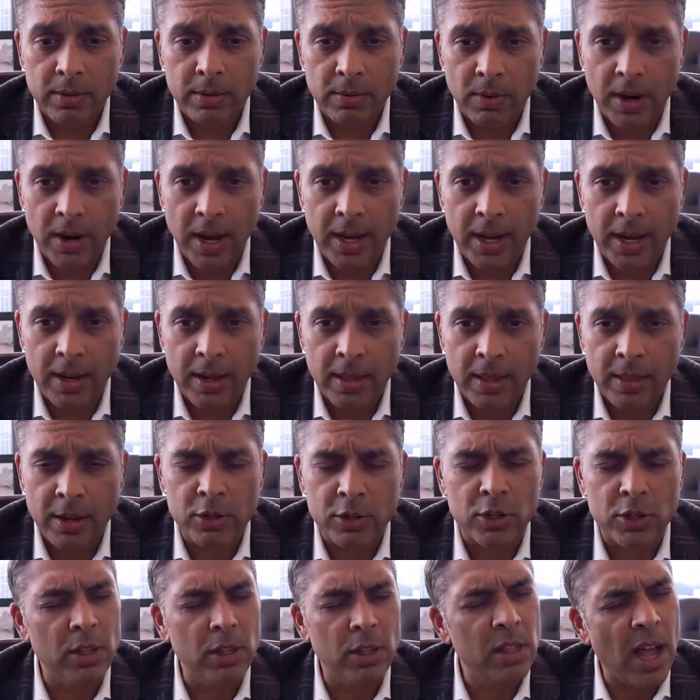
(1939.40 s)
right?
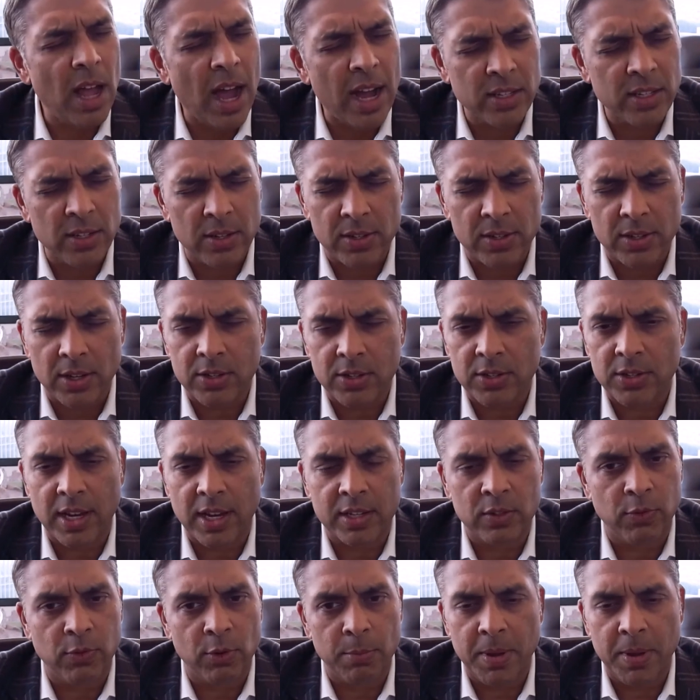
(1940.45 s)
There's lots of
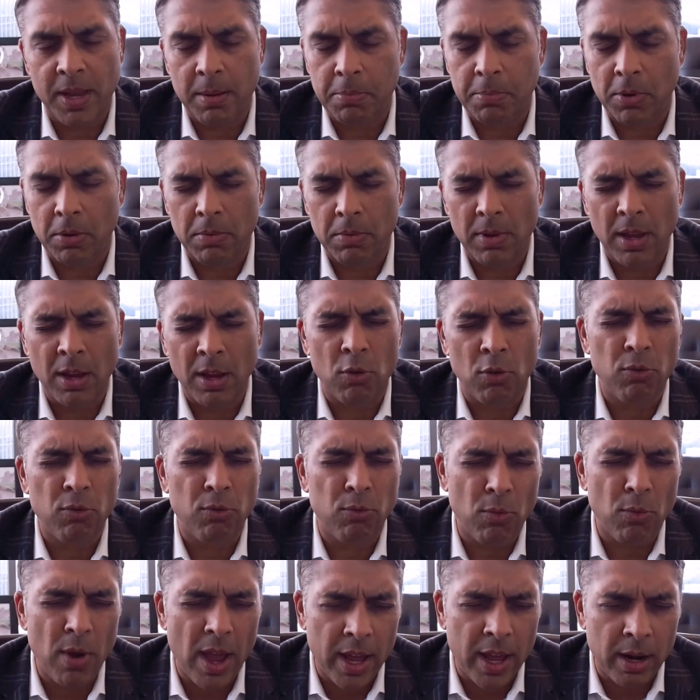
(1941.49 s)
successful people,
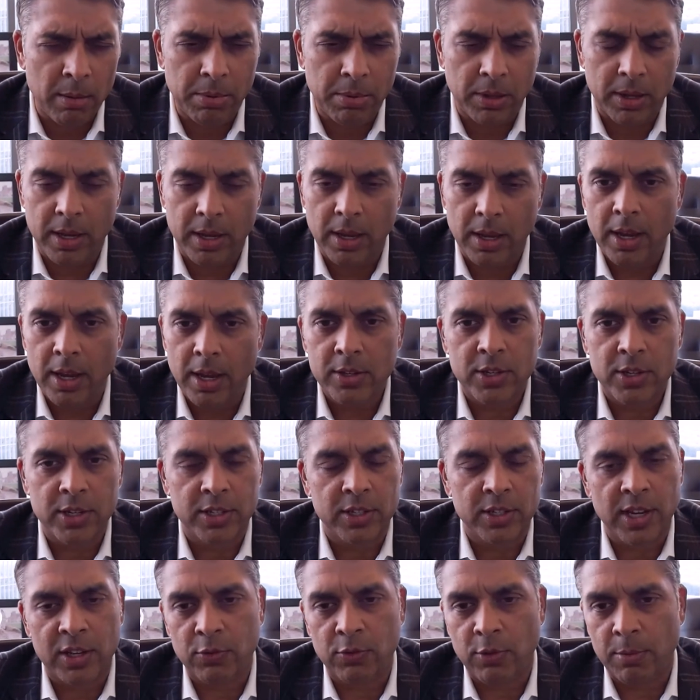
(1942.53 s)
incredibly
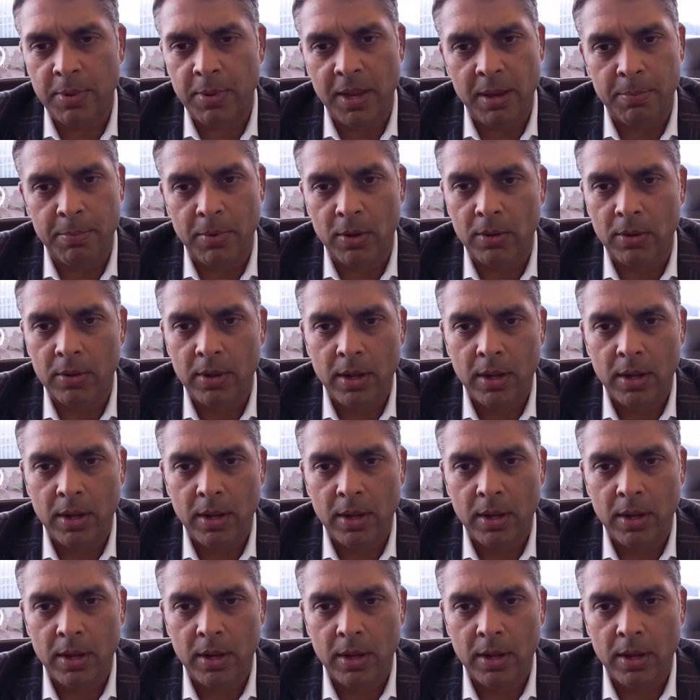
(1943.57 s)
successful people,